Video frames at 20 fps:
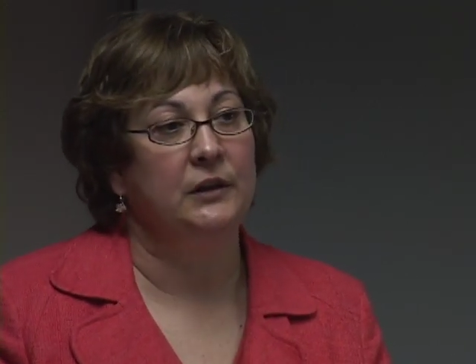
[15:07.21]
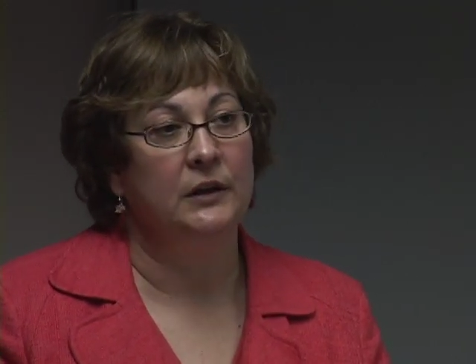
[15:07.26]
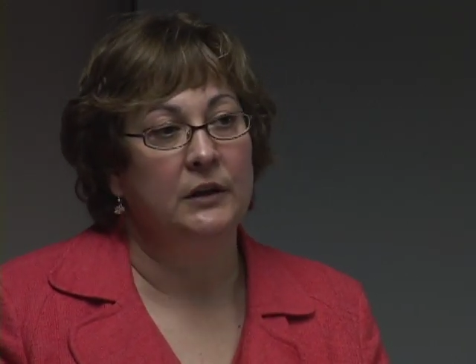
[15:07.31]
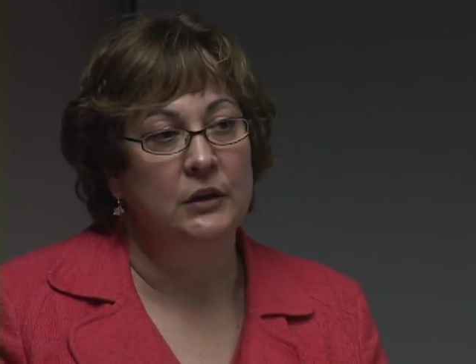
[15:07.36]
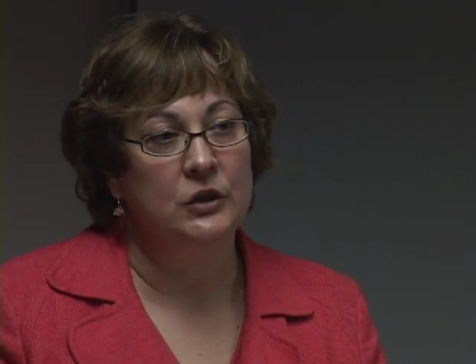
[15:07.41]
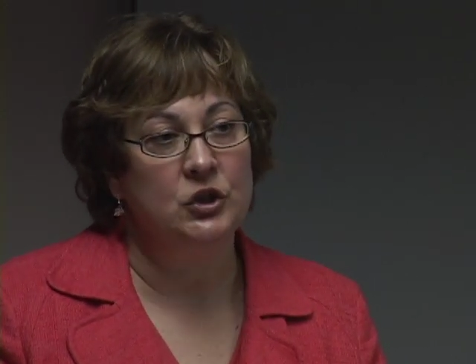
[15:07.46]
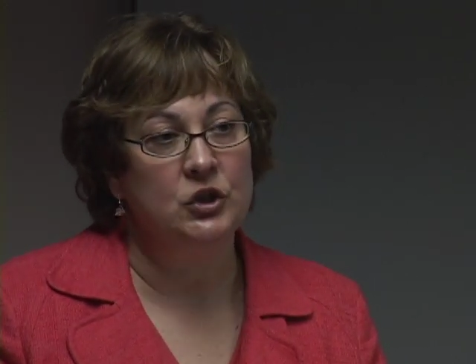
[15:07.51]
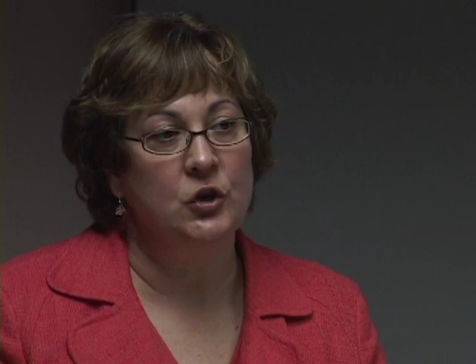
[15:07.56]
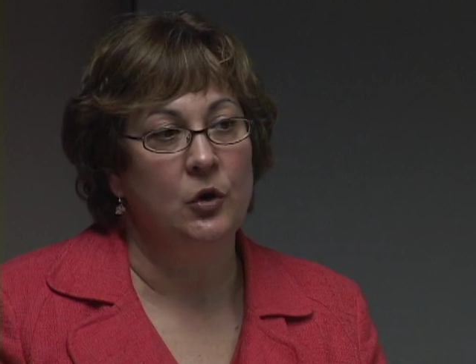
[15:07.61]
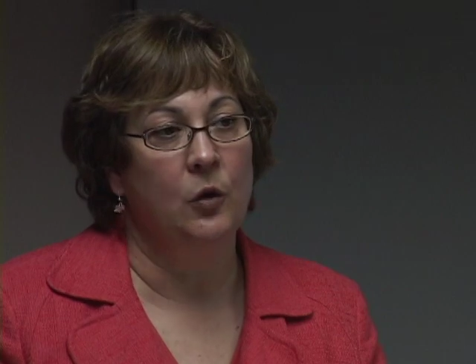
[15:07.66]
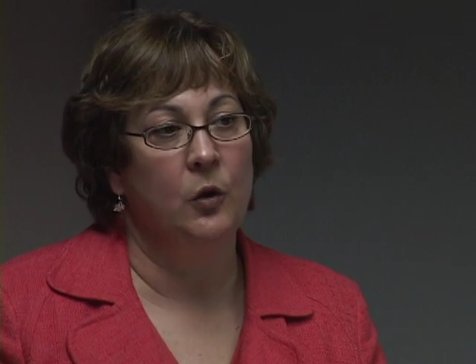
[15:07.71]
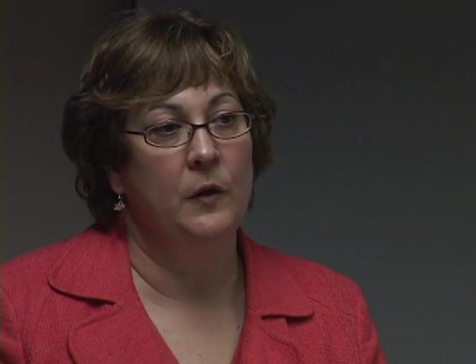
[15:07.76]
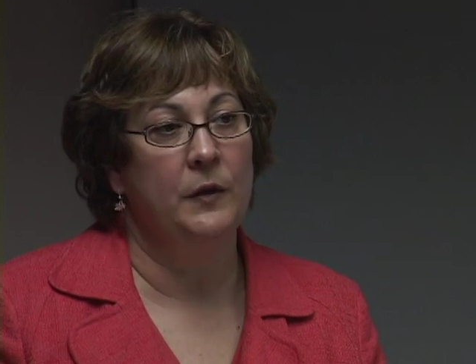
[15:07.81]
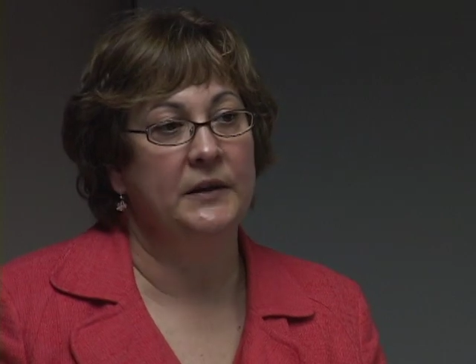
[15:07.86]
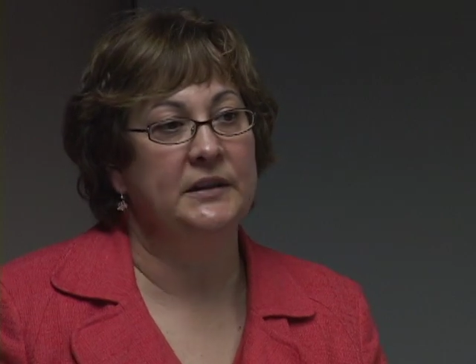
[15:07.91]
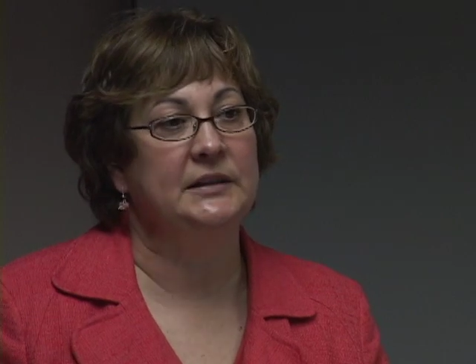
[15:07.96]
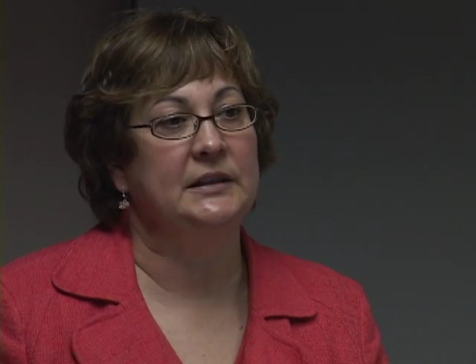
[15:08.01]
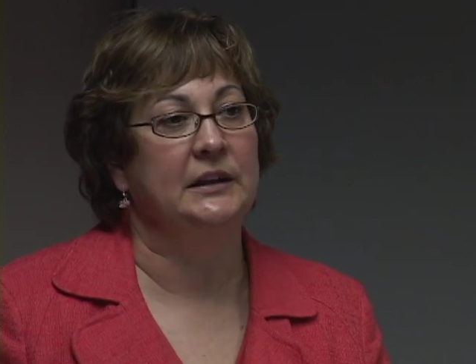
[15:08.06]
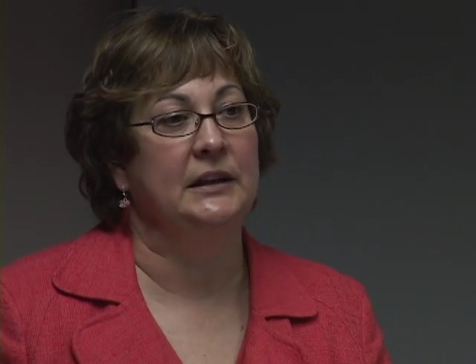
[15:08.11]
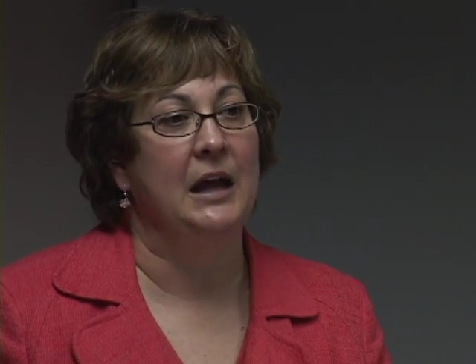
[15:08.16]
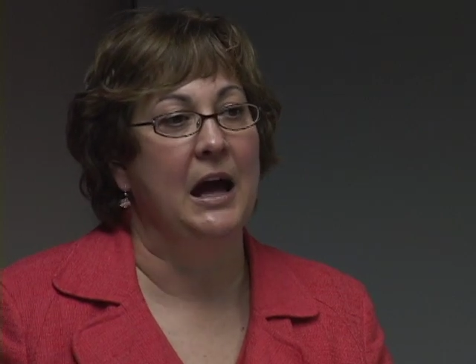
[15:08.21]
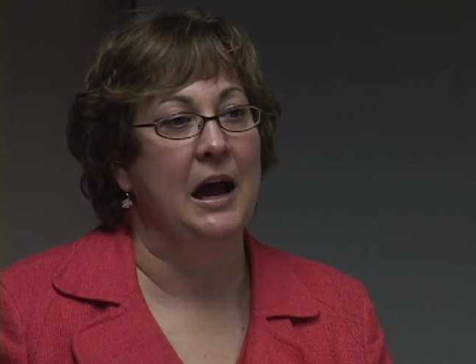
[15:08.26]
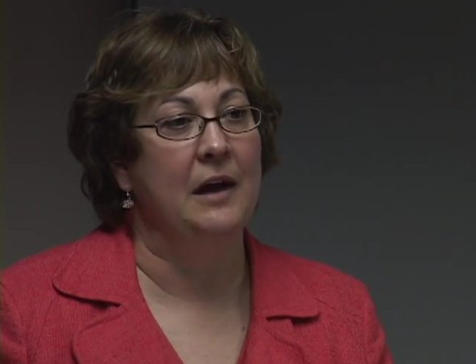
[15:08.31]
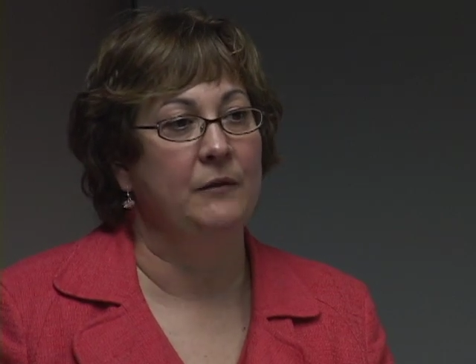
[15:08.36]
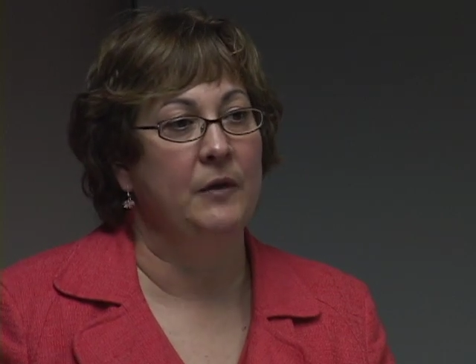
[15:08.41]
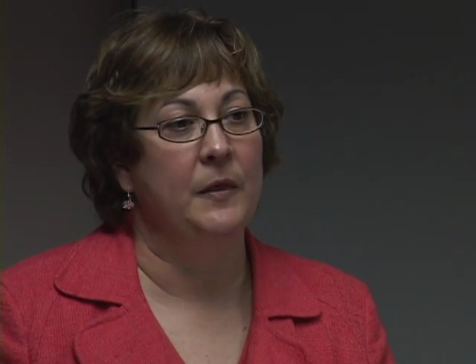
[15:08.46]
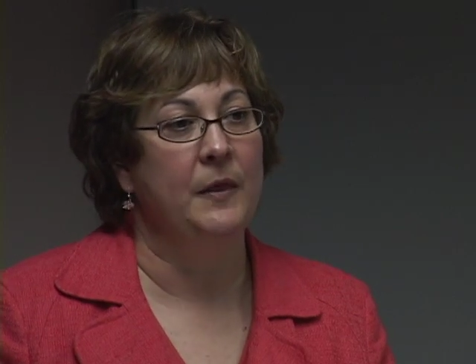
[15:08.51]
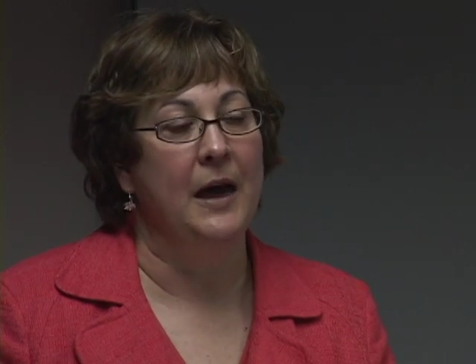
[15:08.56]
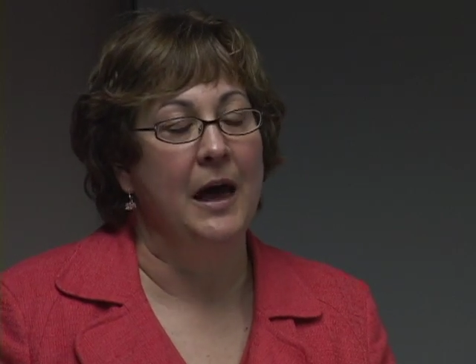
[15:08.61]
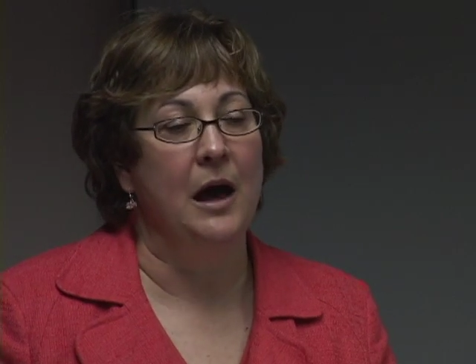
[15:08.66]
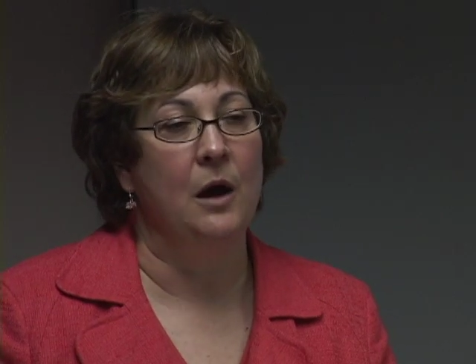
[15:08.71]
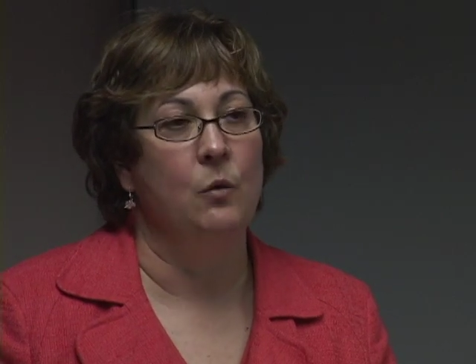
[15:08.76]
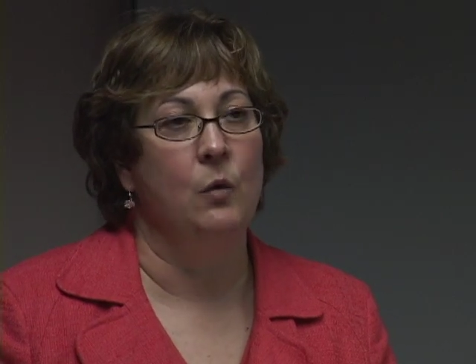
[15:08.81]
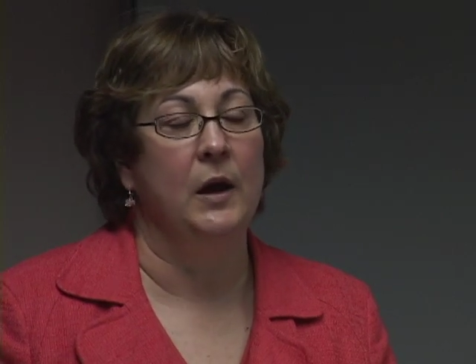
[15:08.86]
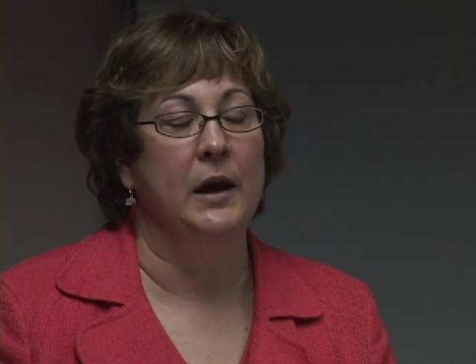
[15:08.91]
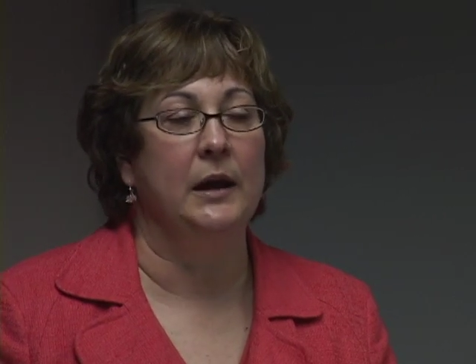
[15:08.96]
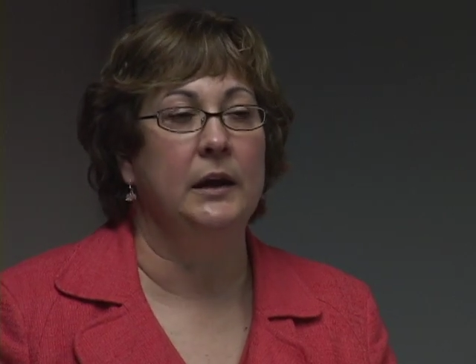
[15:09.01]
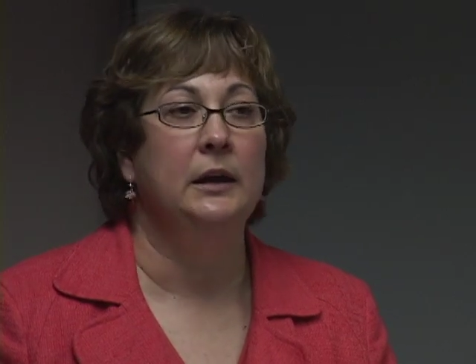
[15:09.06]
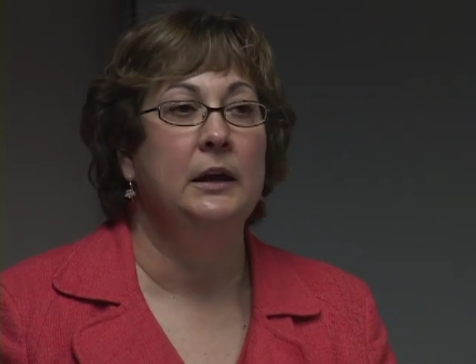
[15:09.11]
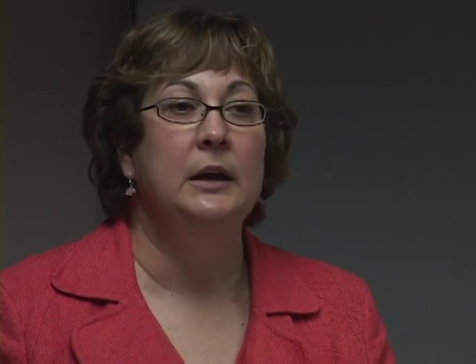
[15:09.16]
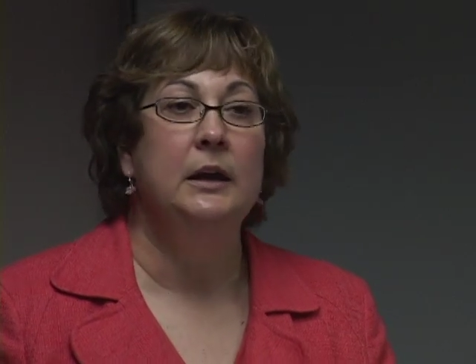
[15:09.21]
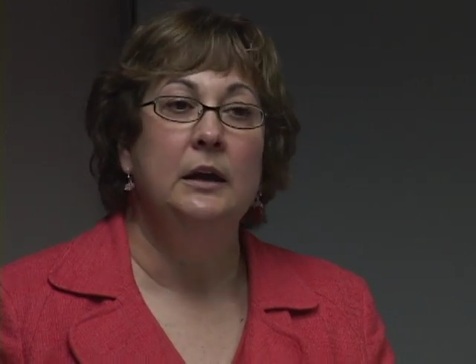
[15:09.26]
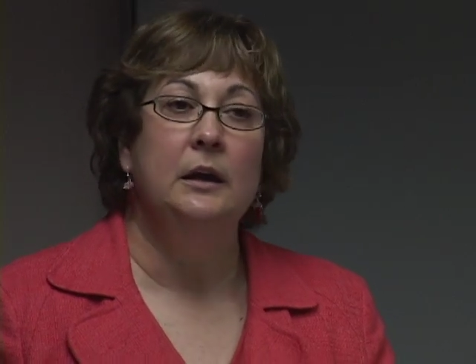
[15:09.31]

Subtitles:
control the saliva that way,